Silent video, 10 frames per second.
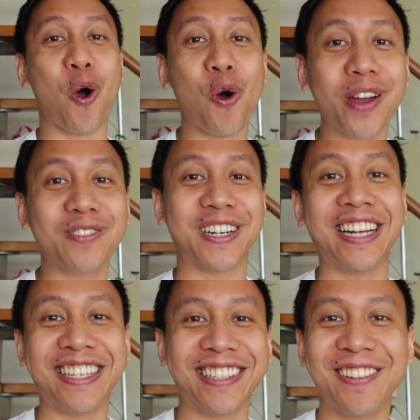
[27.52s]

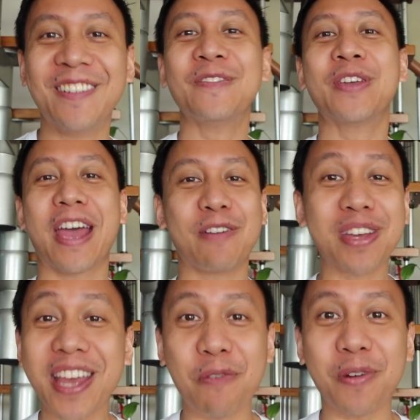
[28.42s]
OMG. And
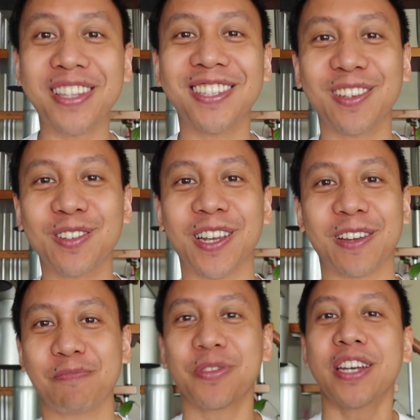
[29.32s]
we can't wait to use
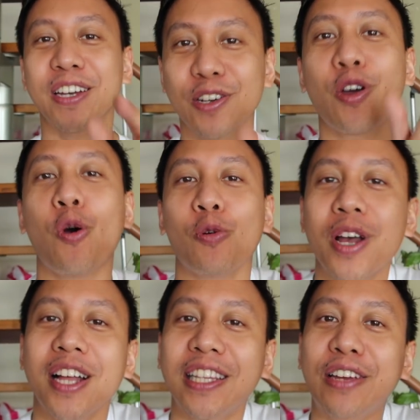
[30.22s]
it.
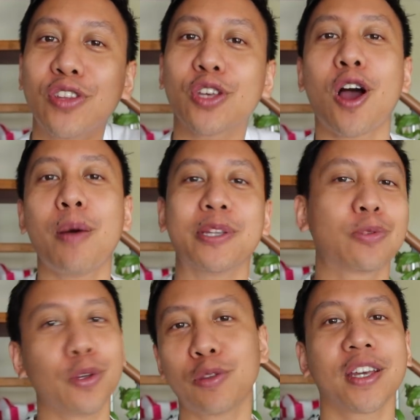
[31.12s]
Go, leave in the comments
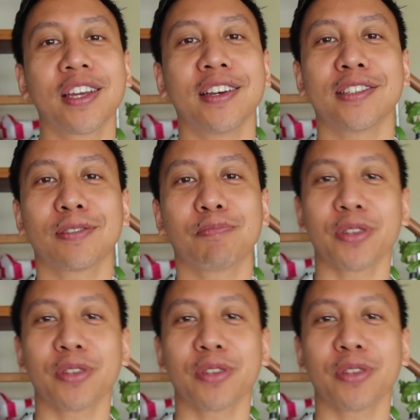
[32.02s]
what you think it is.